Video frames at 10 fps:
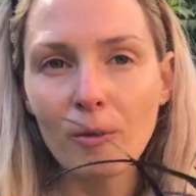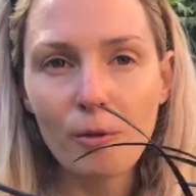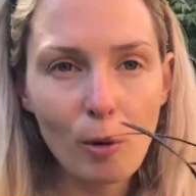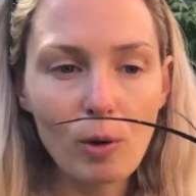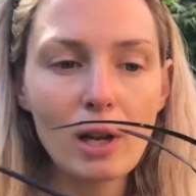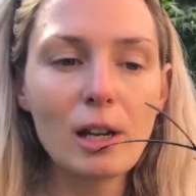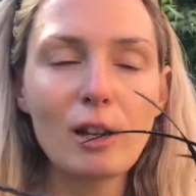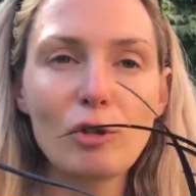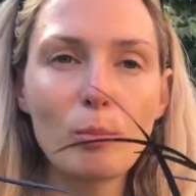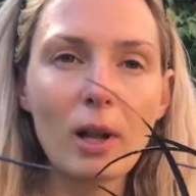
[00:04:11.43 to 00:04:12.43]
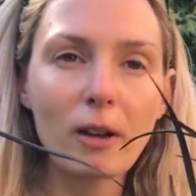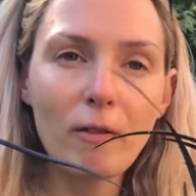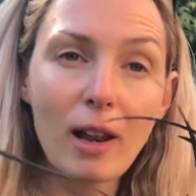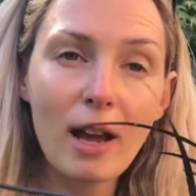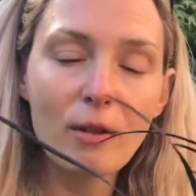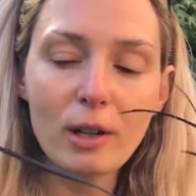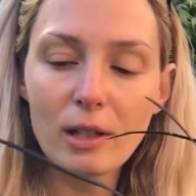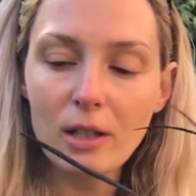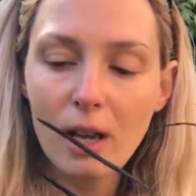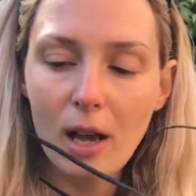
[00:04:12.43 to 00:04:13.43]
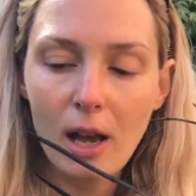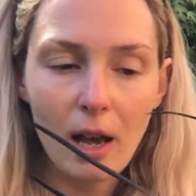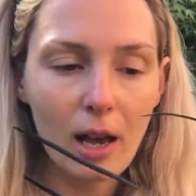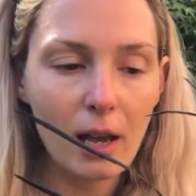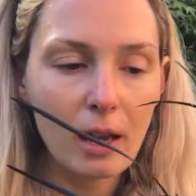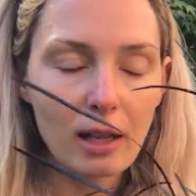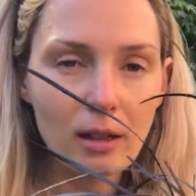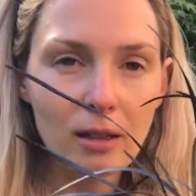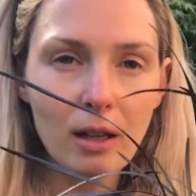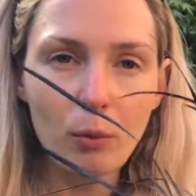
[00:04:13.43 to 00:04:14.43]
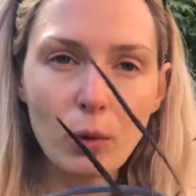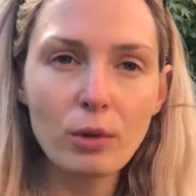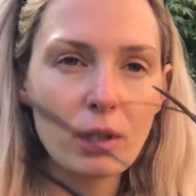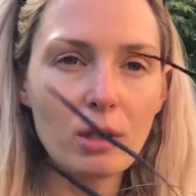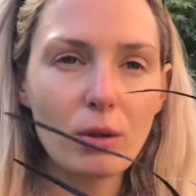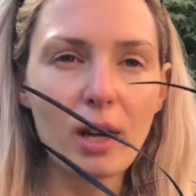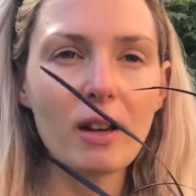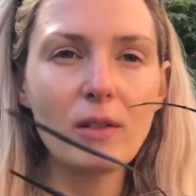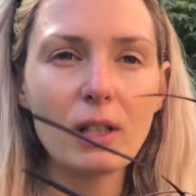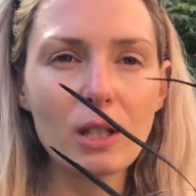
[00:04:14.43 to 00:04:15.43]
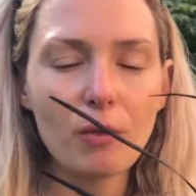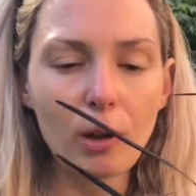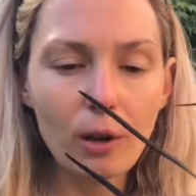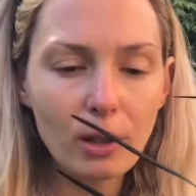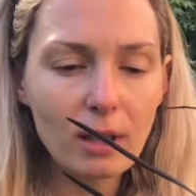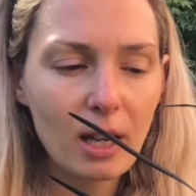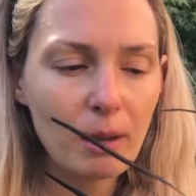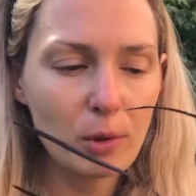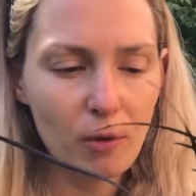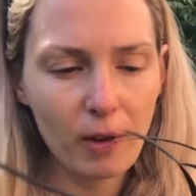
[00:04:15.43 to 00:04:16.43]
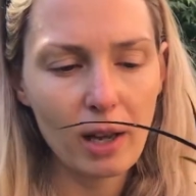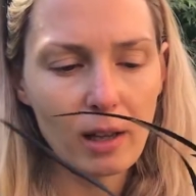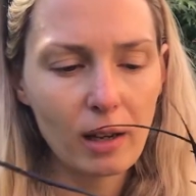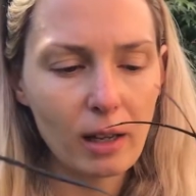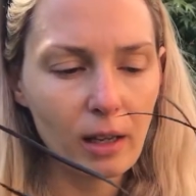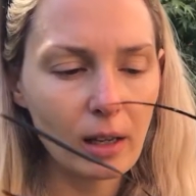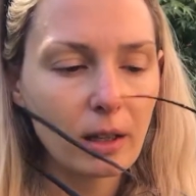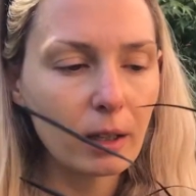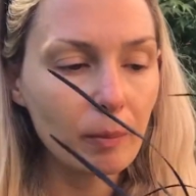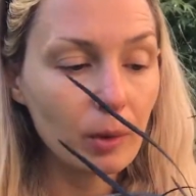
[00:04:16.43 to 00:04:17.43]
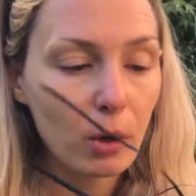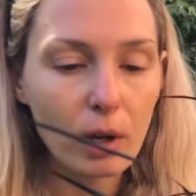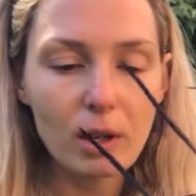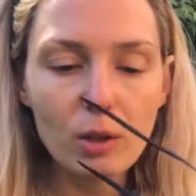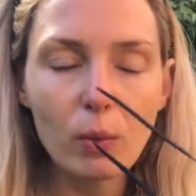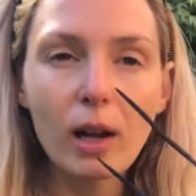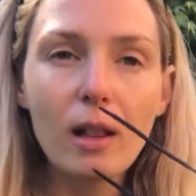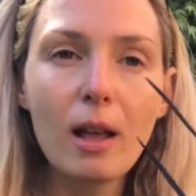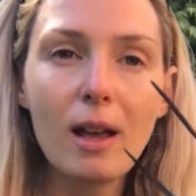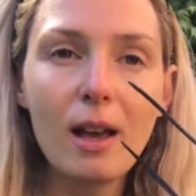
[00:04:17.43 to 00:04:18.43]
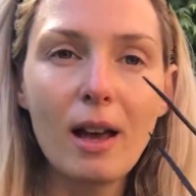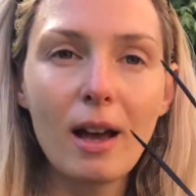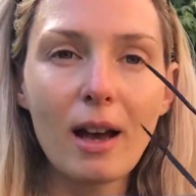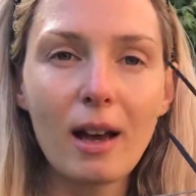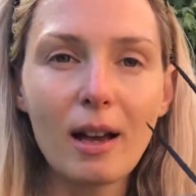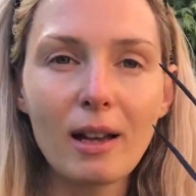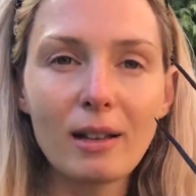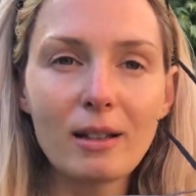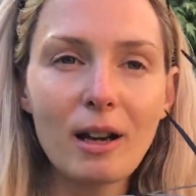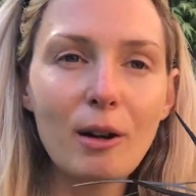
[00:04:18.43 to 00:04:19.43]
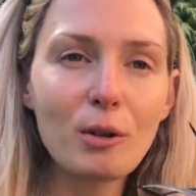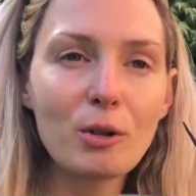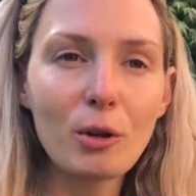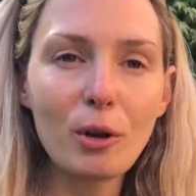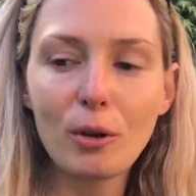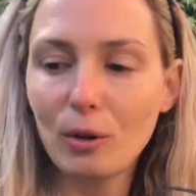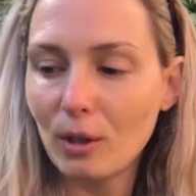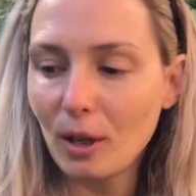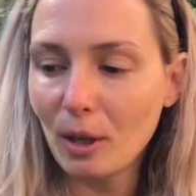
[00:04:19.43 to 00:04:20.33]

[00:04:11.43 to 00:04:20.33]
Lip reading: foliage, black flowers, and I wanted to have this for a long time, so finally got it as well. And I also got